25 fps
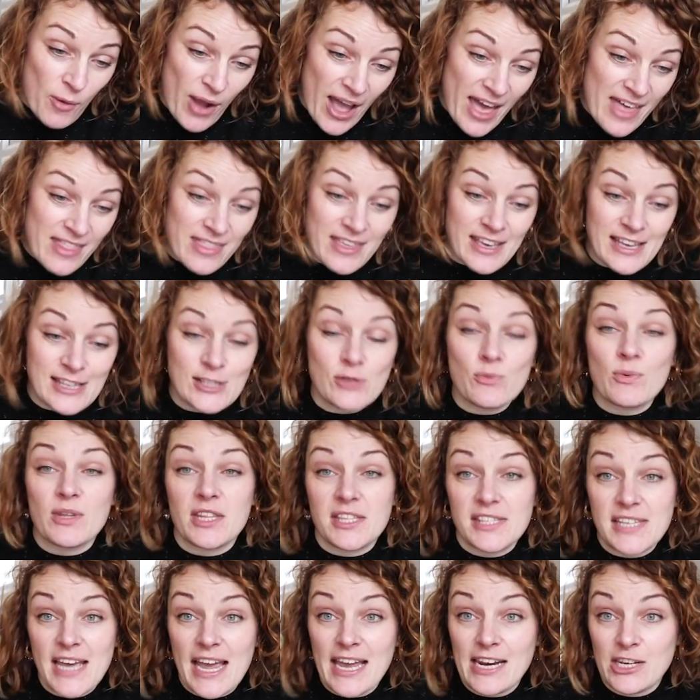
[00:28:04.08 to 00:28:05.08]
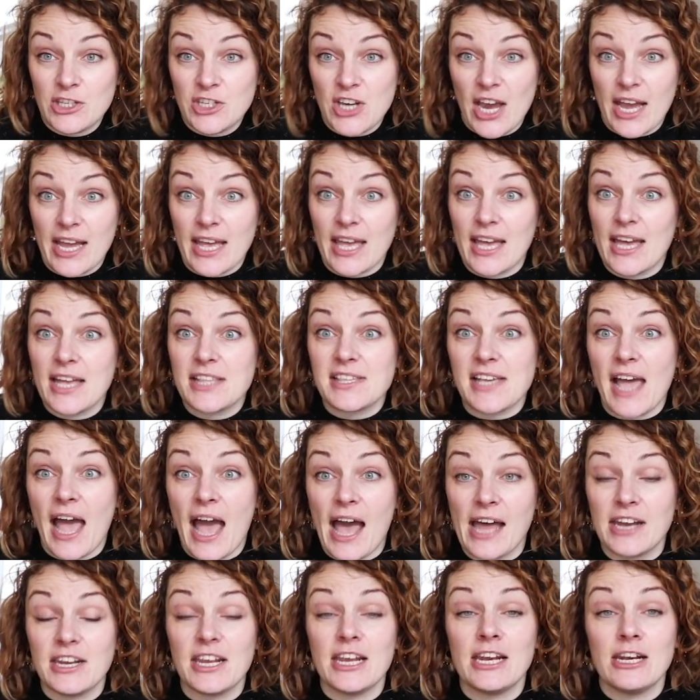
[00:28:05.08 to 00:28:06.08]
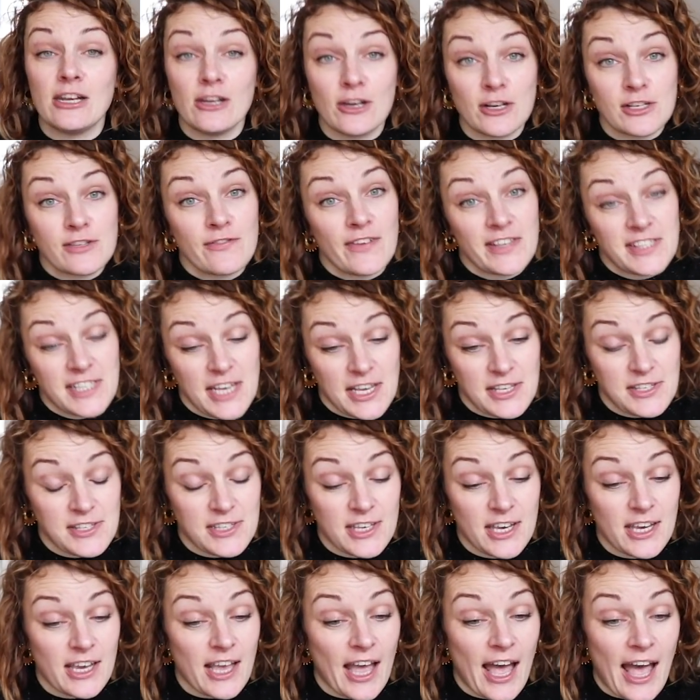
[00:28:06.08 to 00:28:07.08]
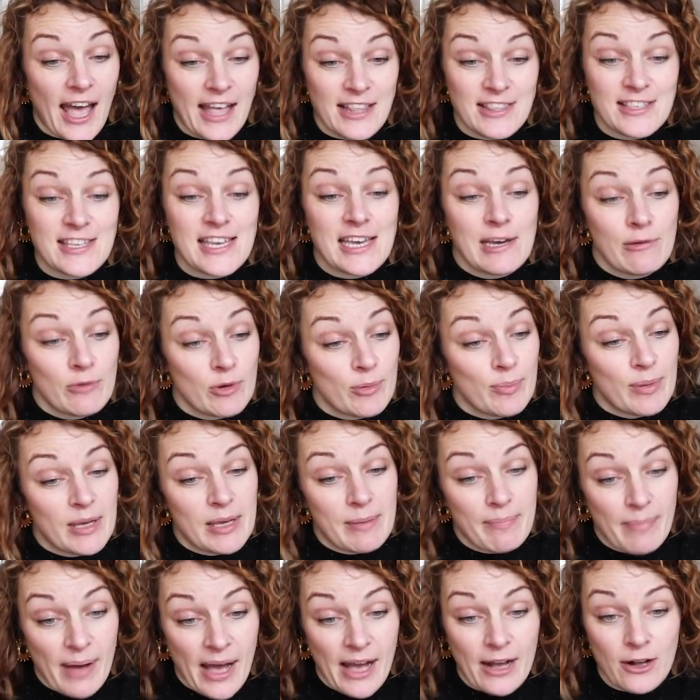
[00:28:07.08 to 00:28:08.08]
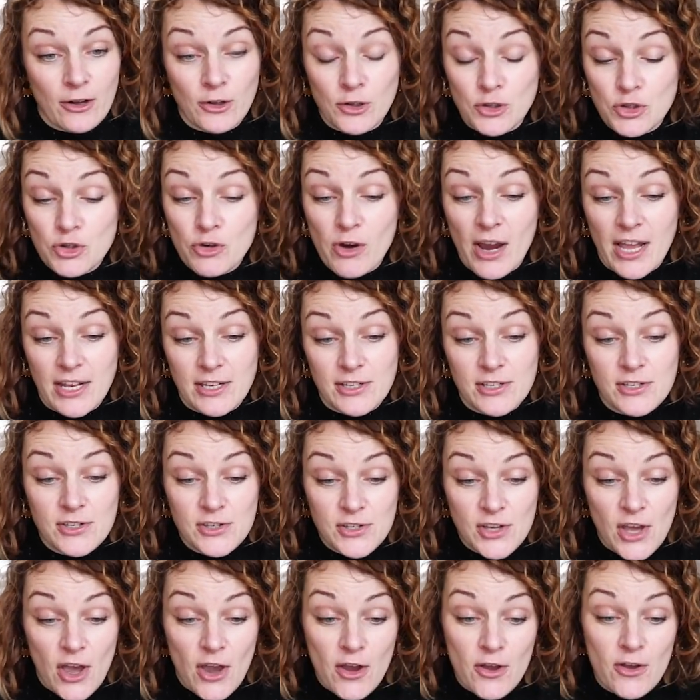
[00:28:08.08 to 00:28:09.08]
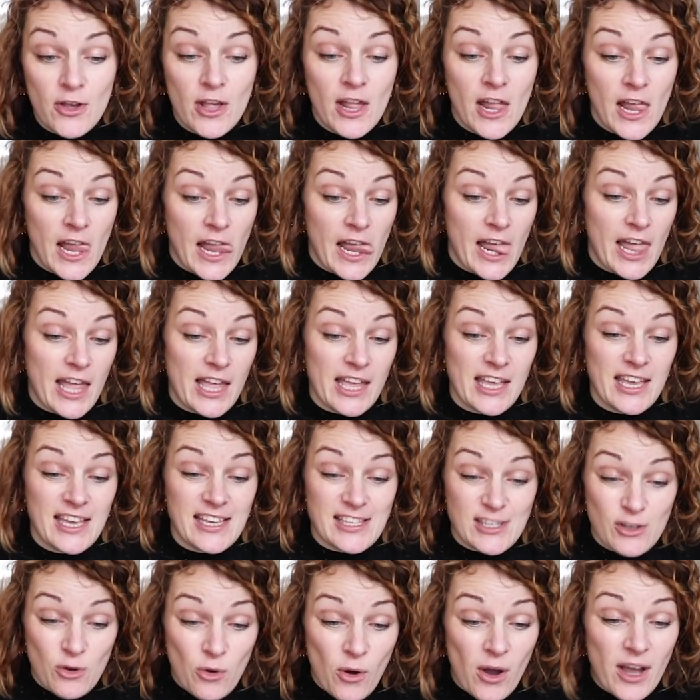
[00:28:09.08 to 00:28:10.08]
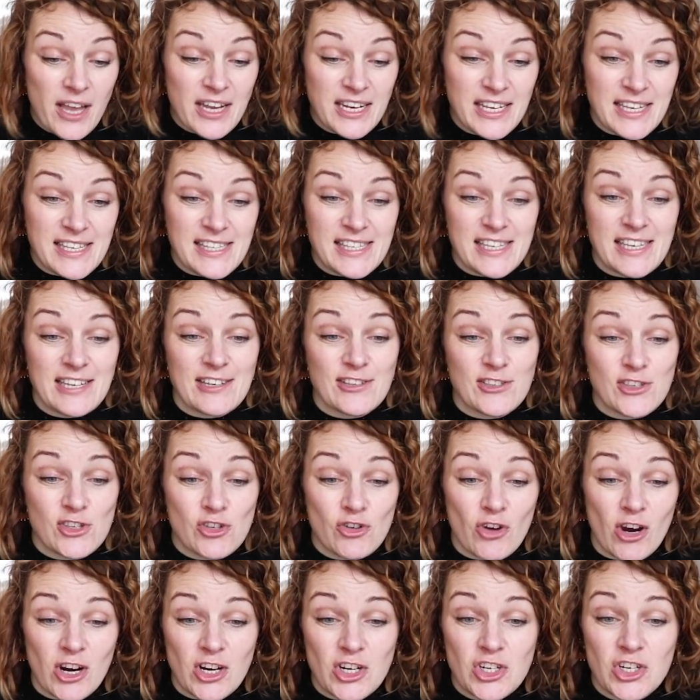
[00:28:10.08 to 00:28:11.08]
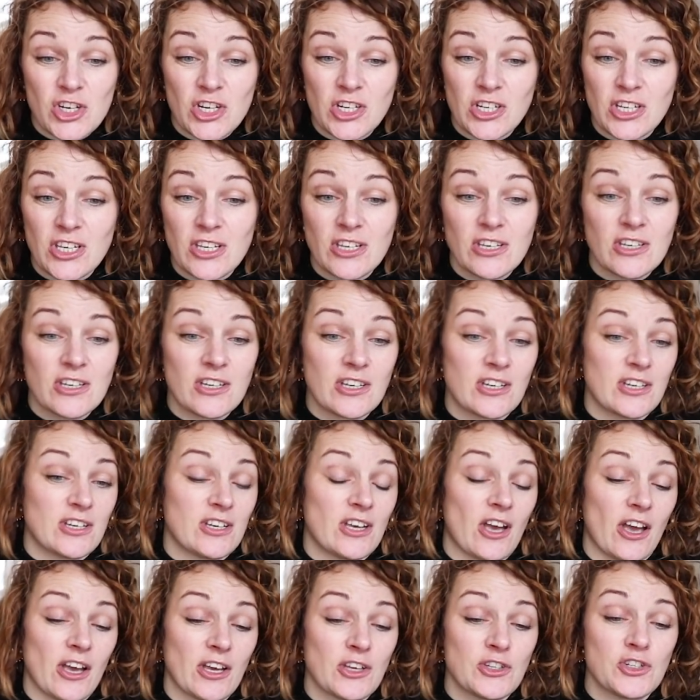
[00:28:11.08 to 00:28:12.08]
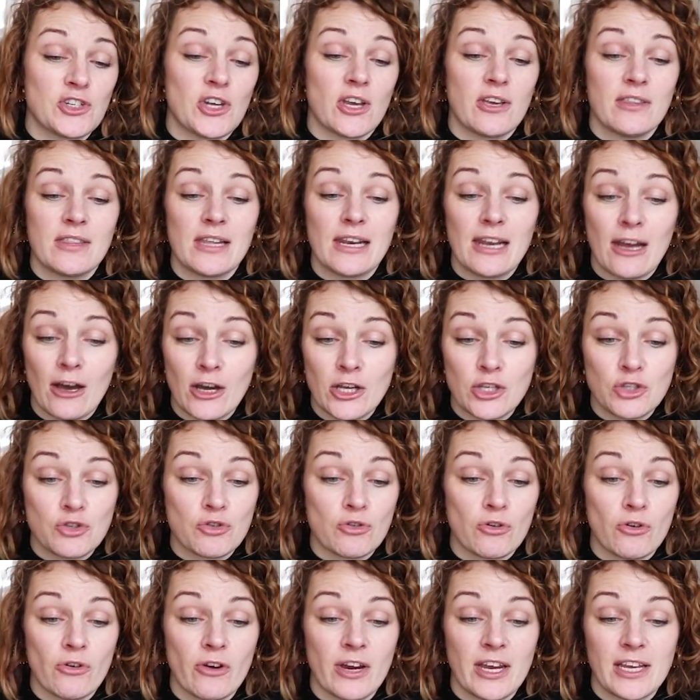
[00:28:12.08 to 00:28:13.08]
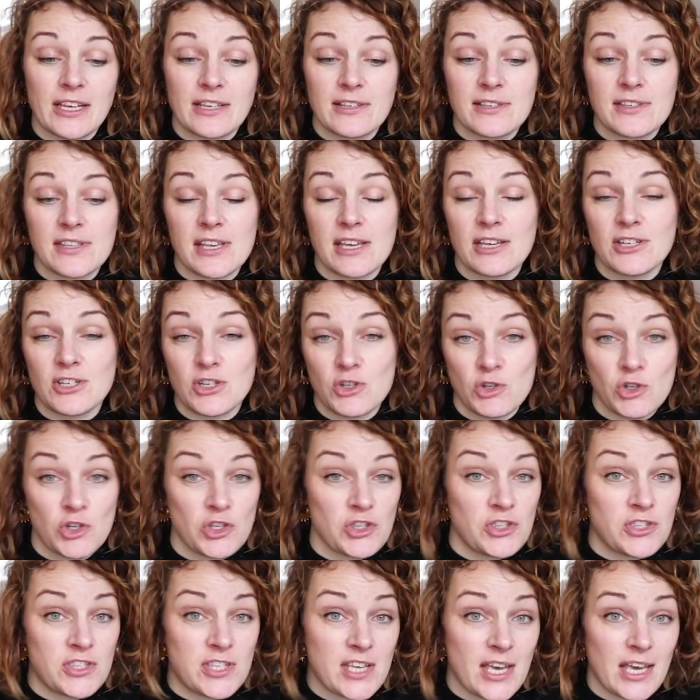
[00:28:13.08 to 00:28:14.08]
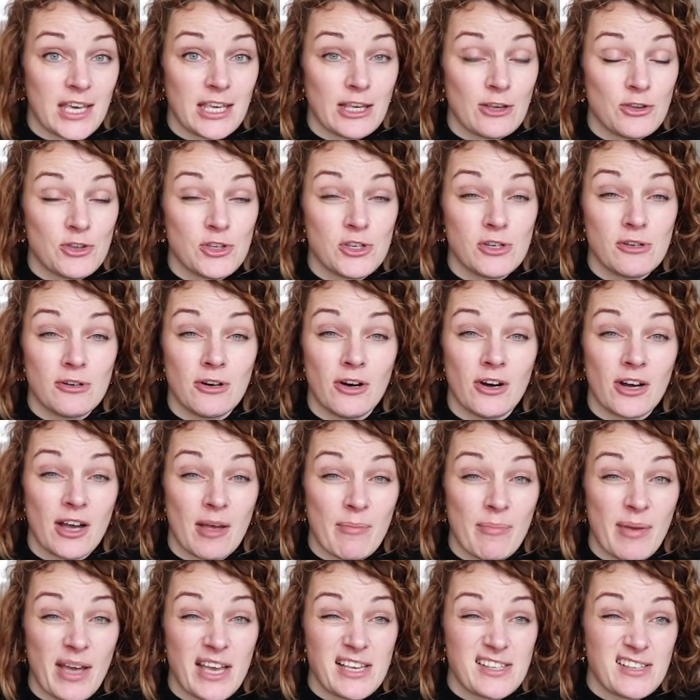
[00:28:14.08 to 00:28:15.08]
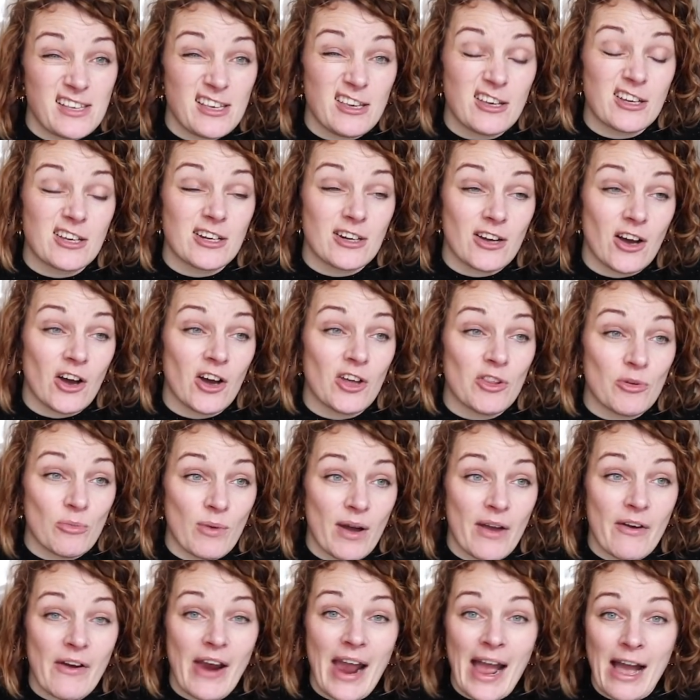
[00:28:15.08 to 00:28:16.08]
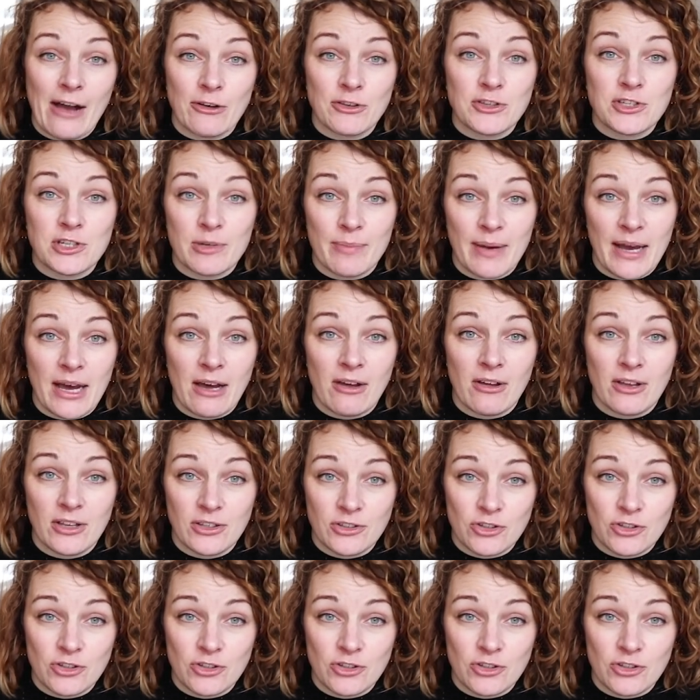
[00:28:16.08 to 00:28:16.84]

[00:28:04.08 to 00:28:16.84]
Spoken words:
wear this with a tailor jacket and it looks fantastic and it would be bang on trend. So it's quite an easy construction. I can show you the line drawings, it shouldn't take you too long, and basically you can either wear it out and about